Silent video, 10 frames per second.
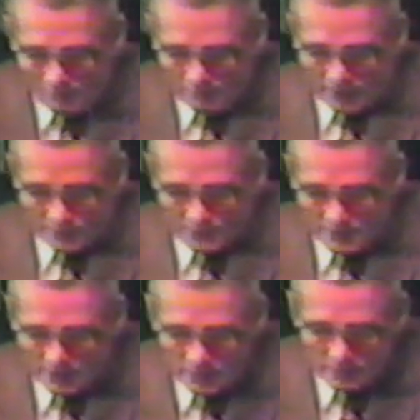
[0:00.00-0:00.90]
in
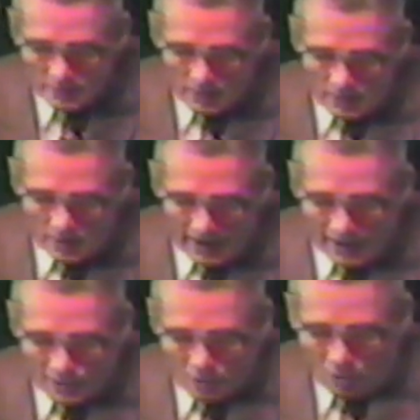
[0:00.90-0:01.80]
Beersheba
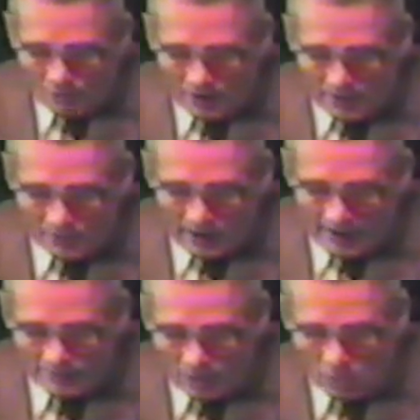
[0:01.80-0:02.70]
and called there in the
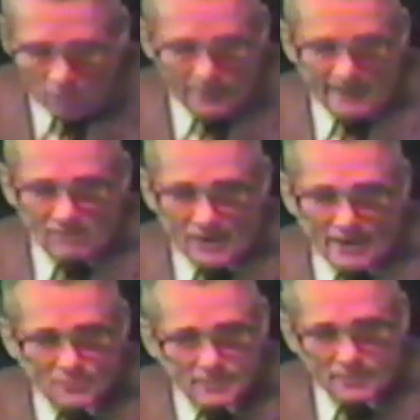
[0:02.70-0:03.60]
name of the Lord, the
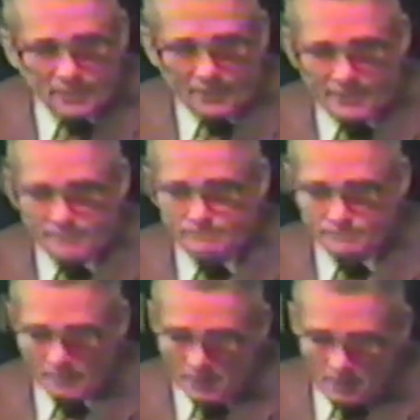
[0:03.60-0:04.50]
everlasting God.
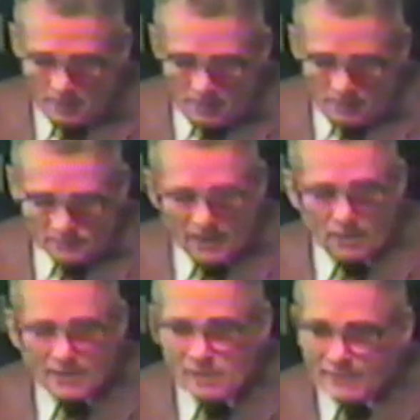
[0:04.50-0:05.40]
Now,
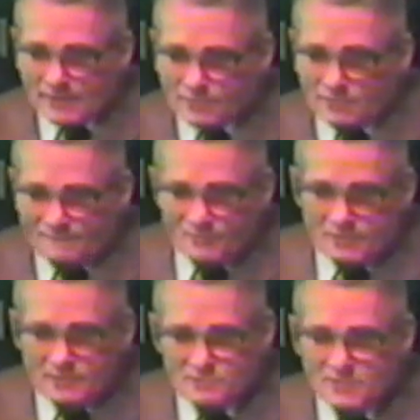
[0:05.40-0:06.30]
later, that stuff is
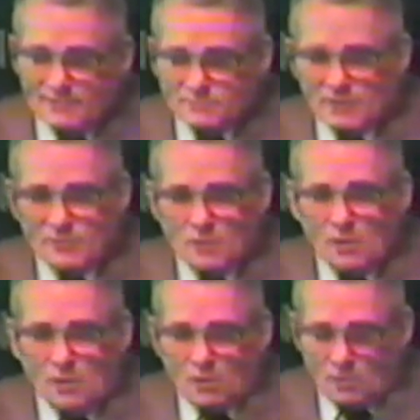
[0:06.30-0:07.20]
condemned under the
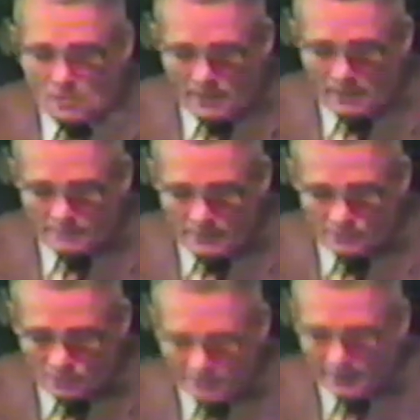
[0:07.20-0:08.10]
law, that
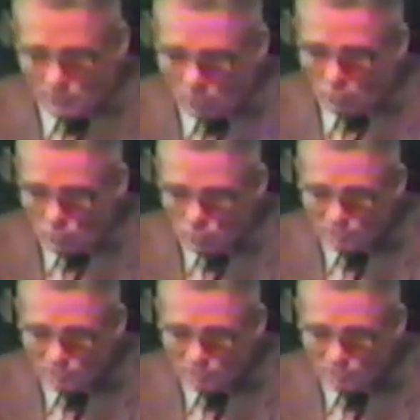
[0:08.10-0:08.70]
business, that grove.